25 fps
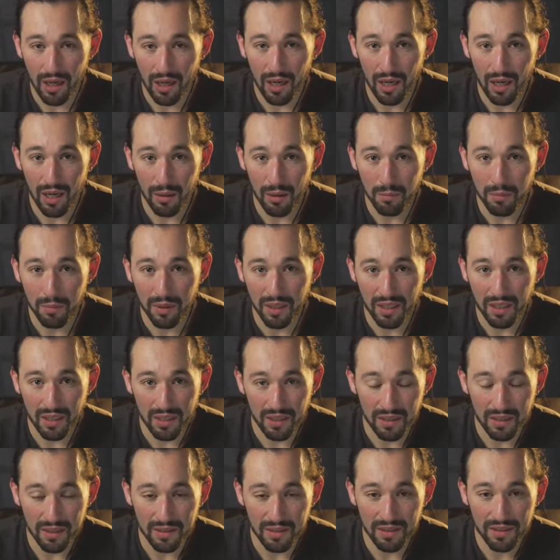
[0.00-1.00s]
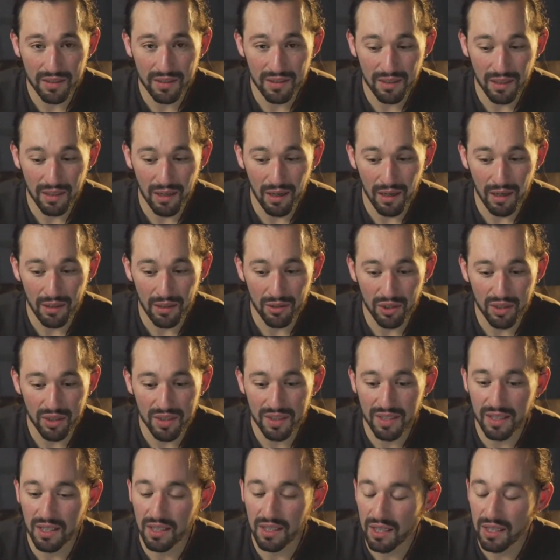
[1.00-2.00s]
because just the
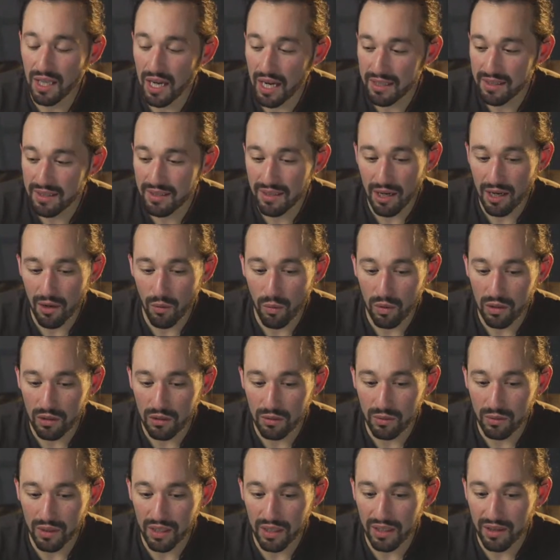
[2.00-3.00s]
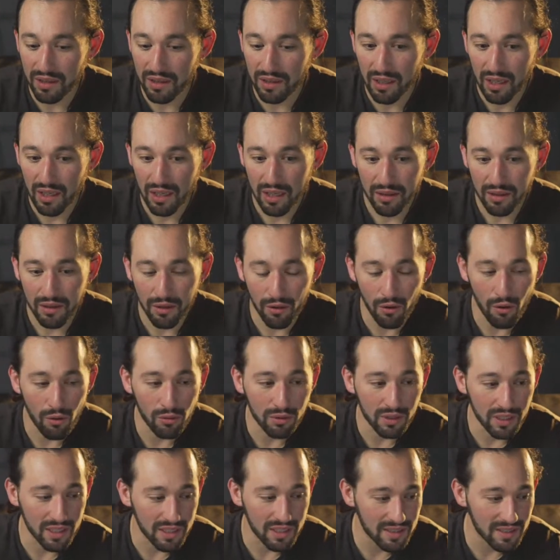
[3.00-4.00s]
clients that I work with, they're
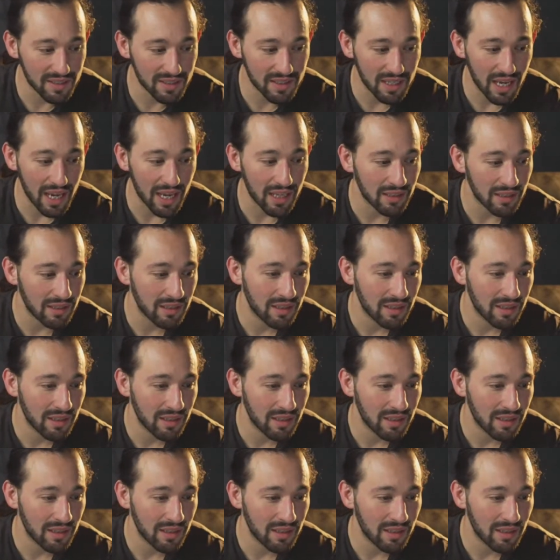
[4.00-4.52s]
only set